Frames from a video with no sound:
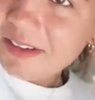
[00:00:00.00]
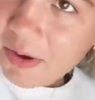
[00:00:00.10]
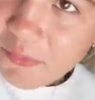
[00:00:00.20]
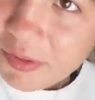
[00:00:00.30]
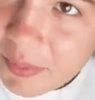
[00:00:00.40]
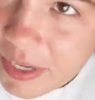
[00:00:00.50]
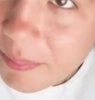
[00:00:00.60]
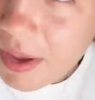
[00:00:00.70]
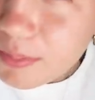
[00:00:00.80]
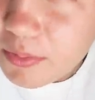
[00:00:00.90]
Hopefully we get
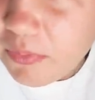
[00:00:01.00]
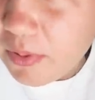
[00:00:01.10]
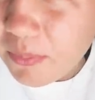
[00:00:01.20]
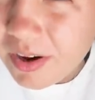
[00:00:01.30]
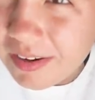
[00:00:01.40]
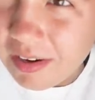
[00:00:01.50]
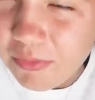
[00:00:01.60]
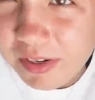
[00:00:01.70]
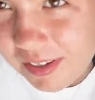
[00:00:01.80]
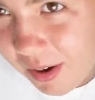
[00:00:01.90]
back before 1. If
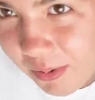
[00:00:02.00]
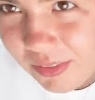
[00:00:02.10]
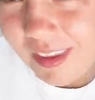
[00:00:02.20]
we don't,